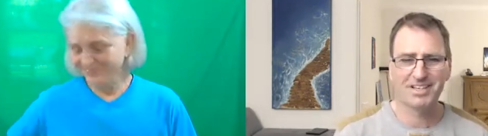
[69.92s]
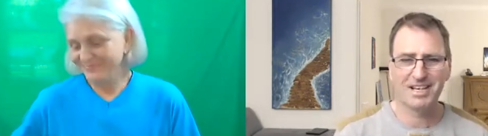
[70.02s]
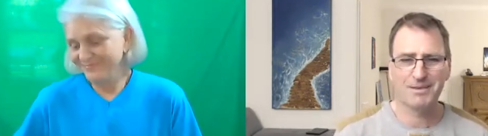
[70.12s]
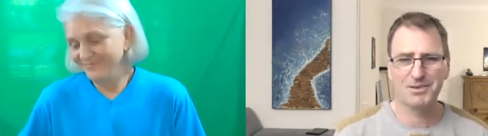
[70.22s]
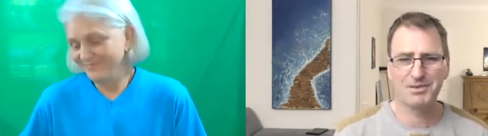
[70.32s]
Speaker 1: it
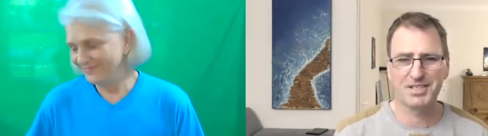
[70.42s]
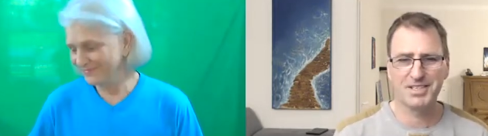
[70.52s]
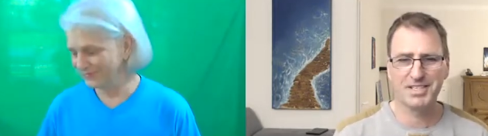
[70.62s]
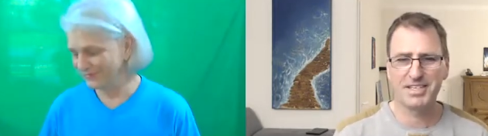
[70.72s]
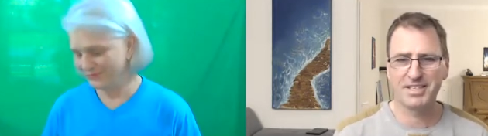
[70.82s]
came to the
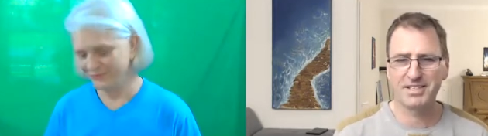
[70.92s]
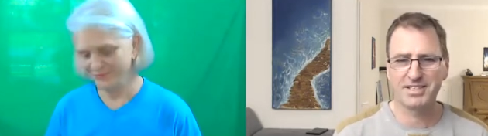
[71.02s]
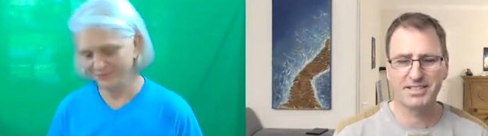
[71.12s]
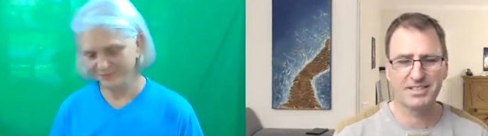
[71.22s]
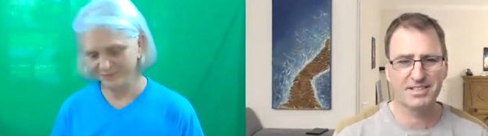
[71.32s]

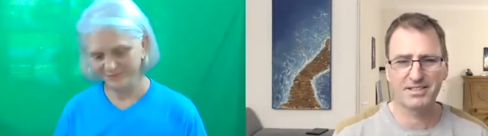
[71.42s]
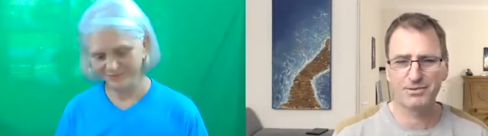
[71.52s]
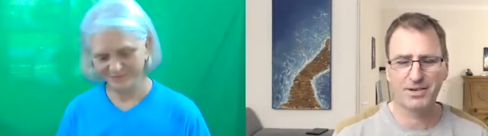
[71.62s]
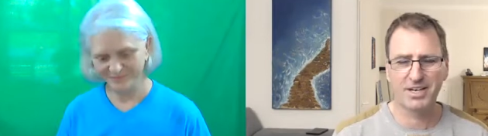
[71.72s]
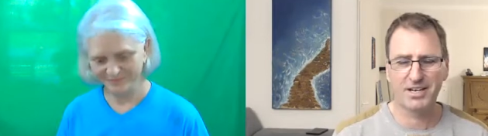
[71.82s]
details, you
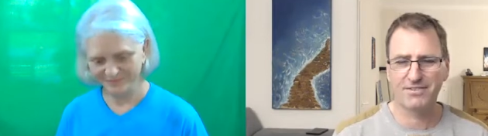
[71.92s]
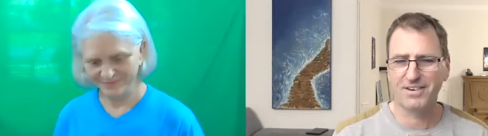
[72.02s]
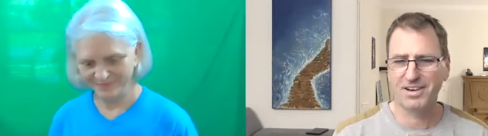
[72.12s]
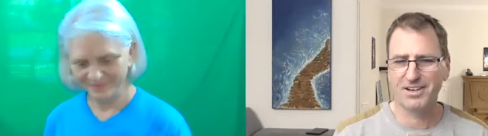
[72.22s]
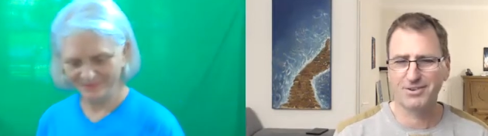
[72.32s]
were like
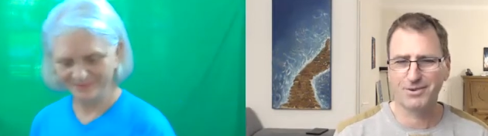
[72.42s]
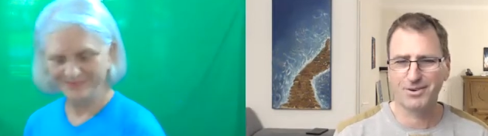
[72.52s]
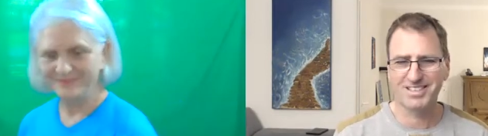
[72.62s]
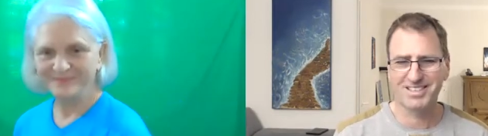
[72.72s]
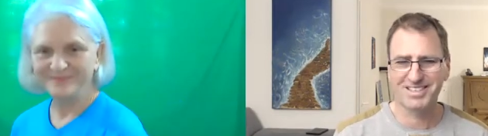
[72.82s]
fire and
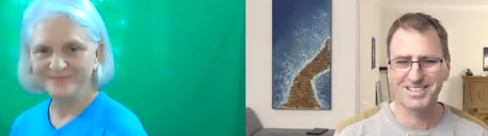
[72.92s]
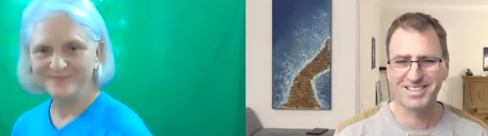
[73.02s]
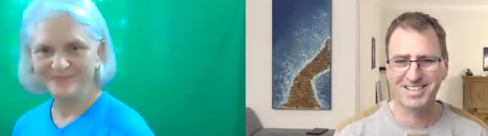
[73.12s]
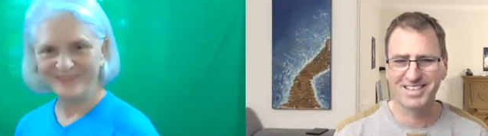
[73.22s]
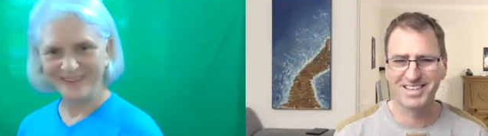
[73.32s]
water.
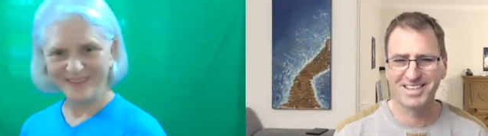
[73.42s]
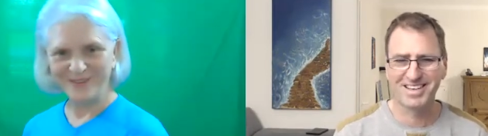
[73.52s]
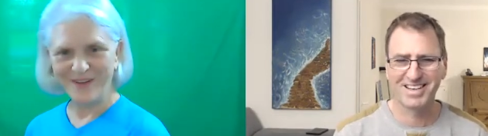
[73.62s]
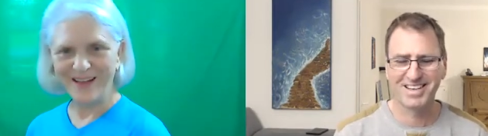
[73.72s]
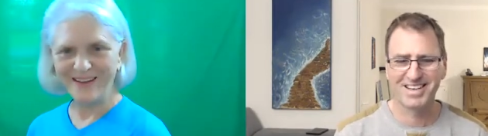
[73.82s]
That's
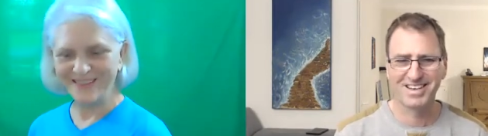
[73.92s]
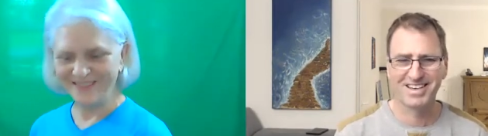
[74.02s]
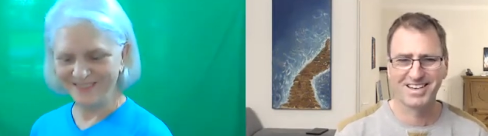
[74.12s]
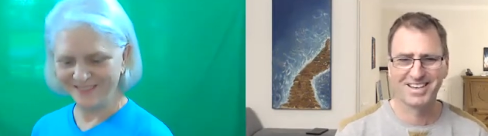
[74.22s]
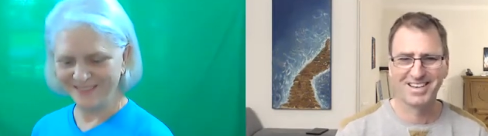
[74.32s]
right.
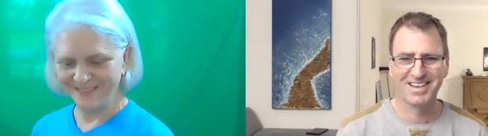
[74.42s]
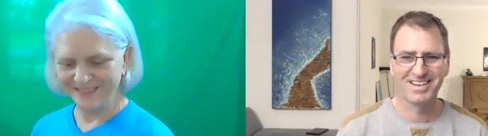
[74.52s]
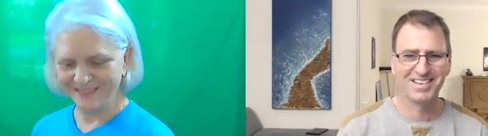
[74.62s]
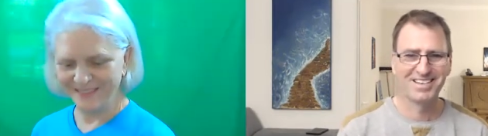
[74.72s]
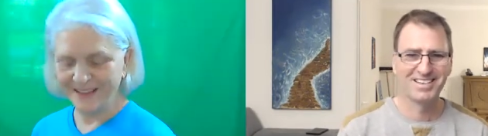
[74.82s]

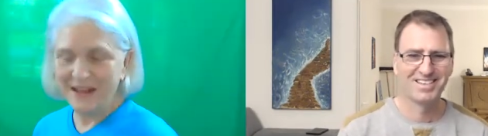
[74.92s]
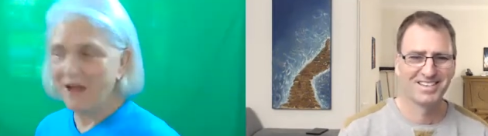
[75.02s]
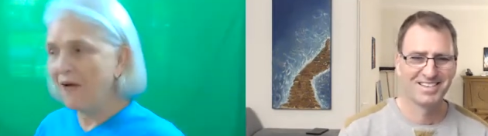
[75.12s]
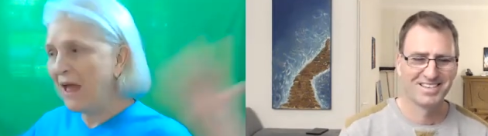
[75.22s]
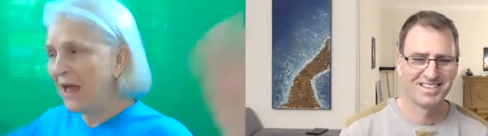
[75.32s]
Speaker 2: Now
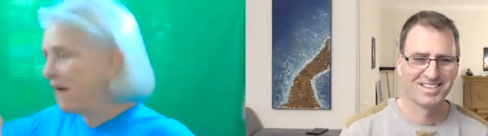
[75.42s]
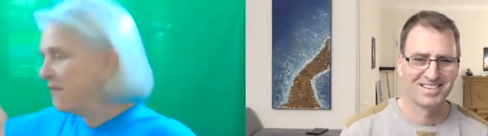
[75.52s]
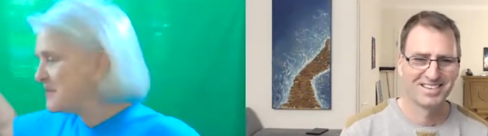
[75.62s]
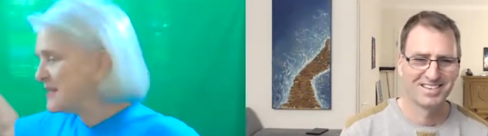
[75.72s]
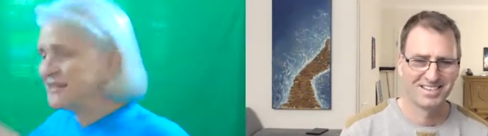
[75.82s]
I have
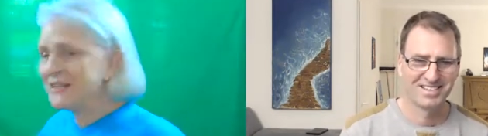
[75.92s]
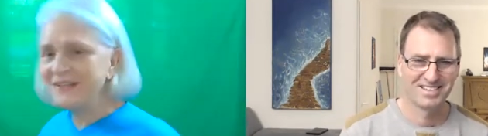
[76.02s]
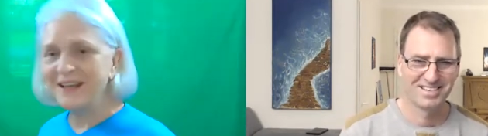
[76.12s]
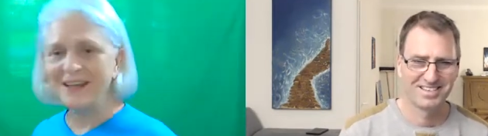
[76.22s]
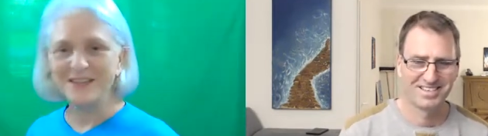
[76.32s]
season
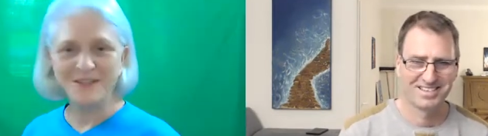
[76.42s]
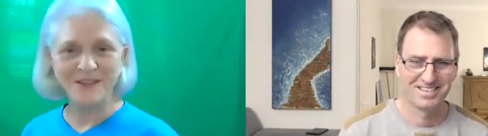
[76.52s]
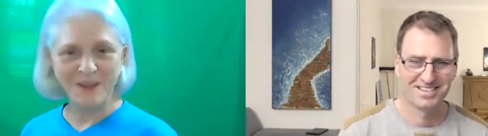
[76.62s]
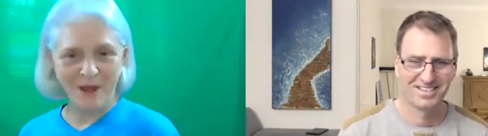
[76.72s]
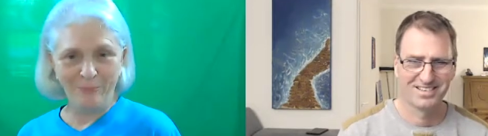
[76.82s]
tickets to the
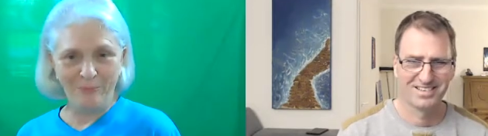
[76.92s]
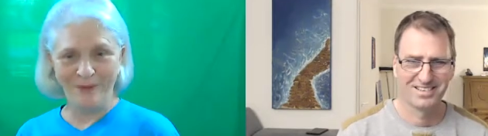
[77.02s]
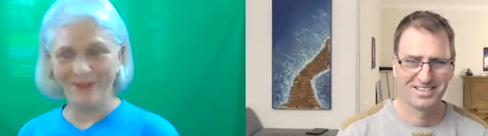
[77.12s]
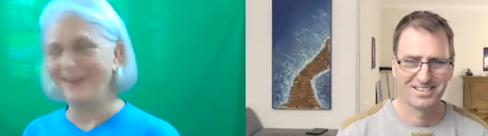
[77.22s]
opera.